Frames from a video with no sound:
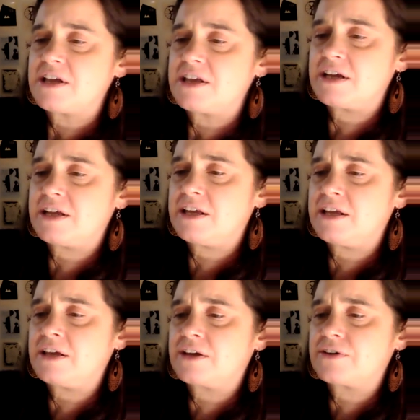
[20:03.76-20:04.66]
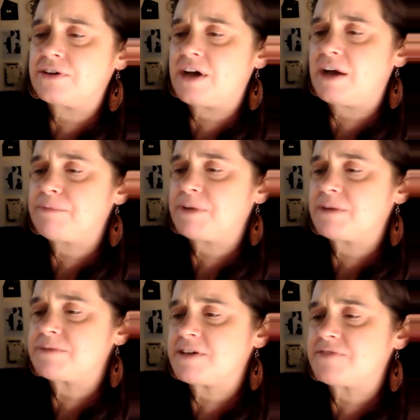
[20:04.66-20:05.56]
yet he could not bring
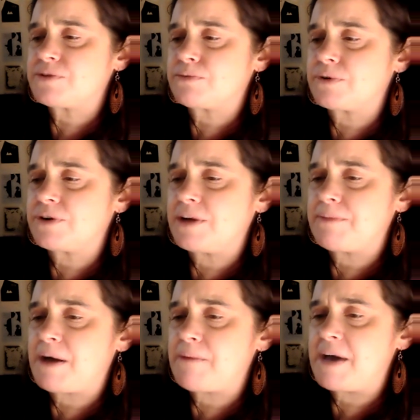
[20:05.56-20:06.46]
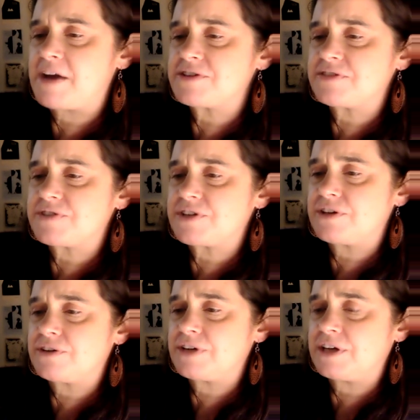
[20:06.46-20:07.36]
himself to worry about matters of
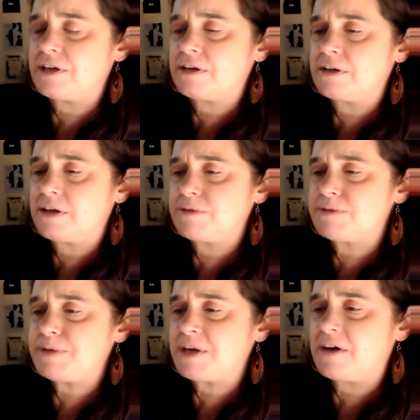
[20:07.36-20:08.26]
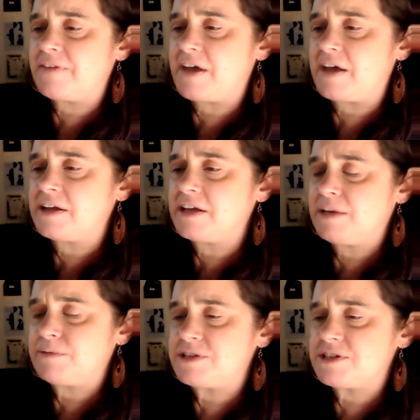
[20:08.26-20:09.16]
security. He was beyond that. He
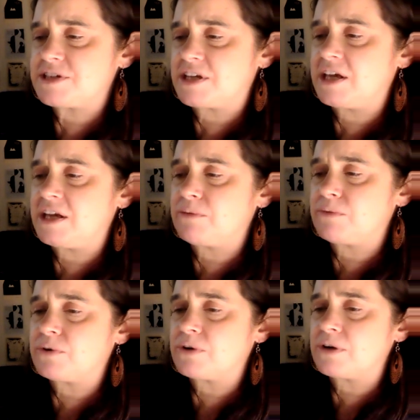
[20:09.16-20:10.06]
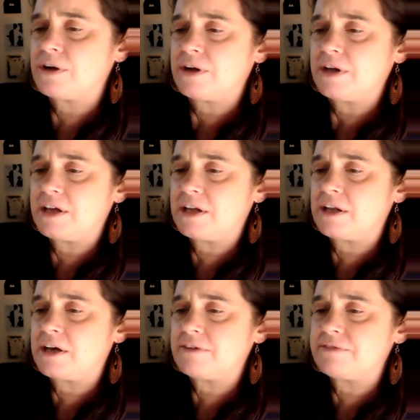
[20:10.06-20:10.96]
was just a kid at war, in
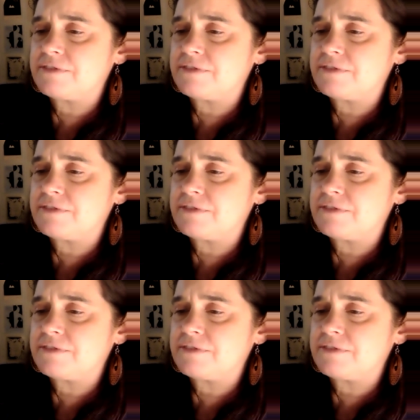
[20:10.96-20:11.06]
love.